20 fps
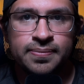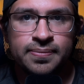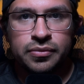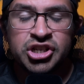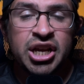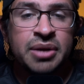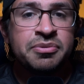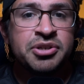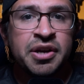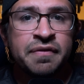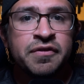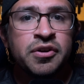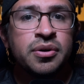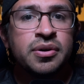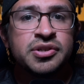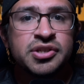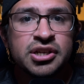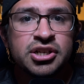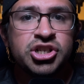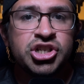The
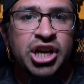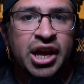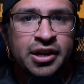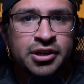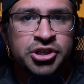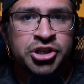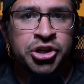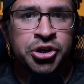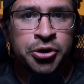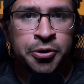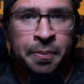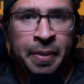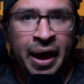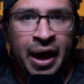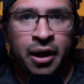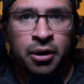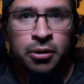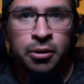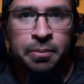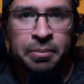Shapeshifter is a Gen 2
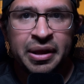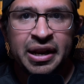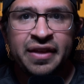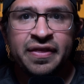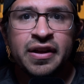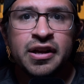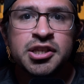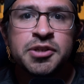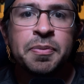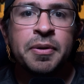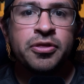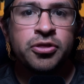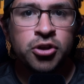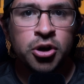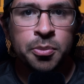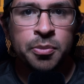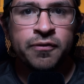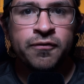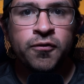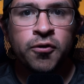paddle, meaning that it's been
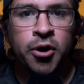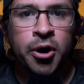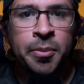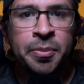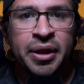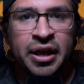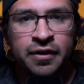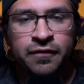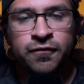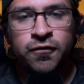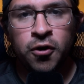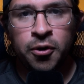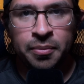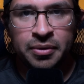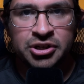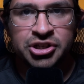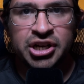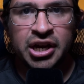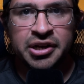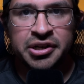thermoformed and foam
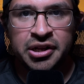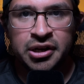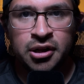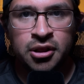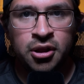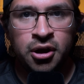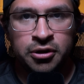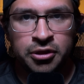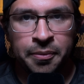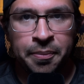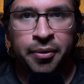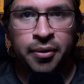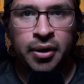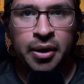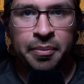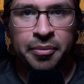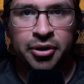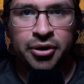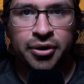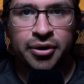injected along the
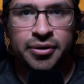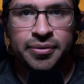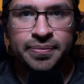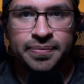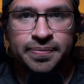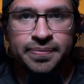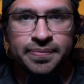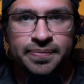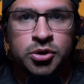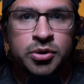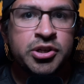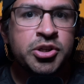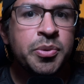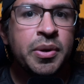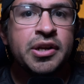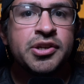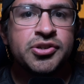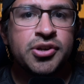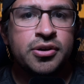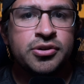perimeter. Twist
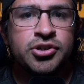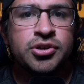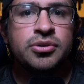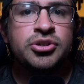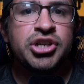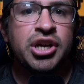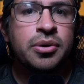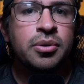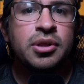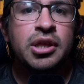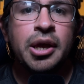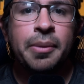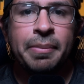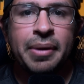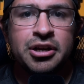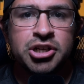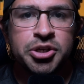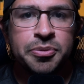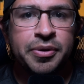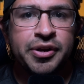weight is also generally a
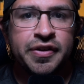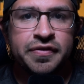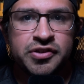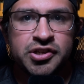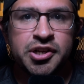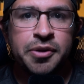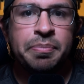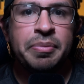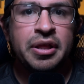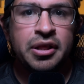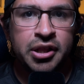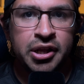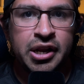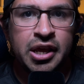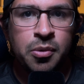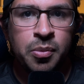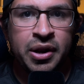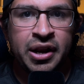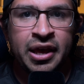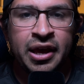measurement of
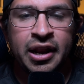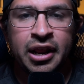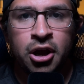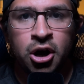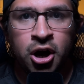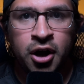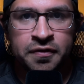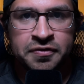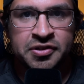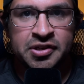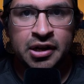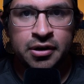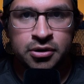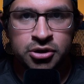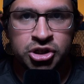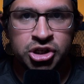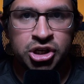stability when hitting off-center